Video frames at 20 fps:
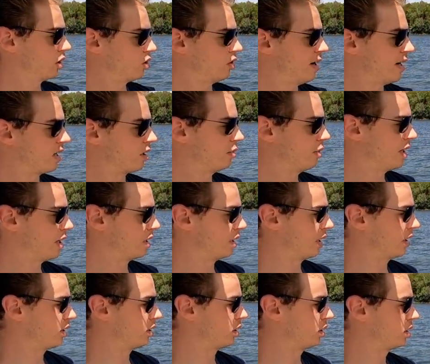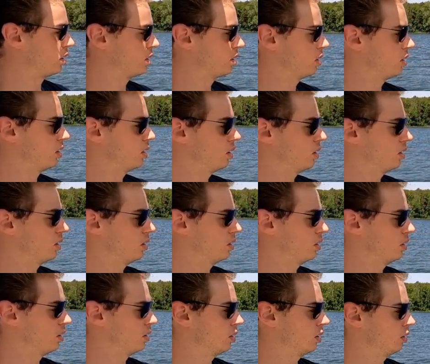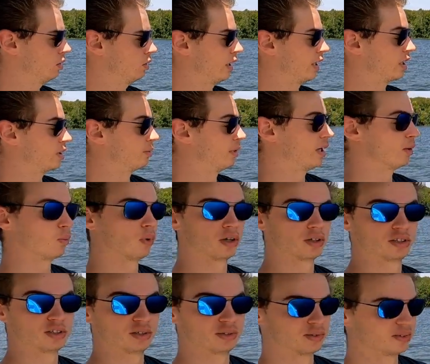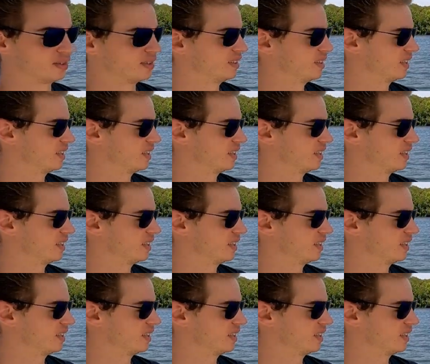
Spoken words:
crank them in like you might want to.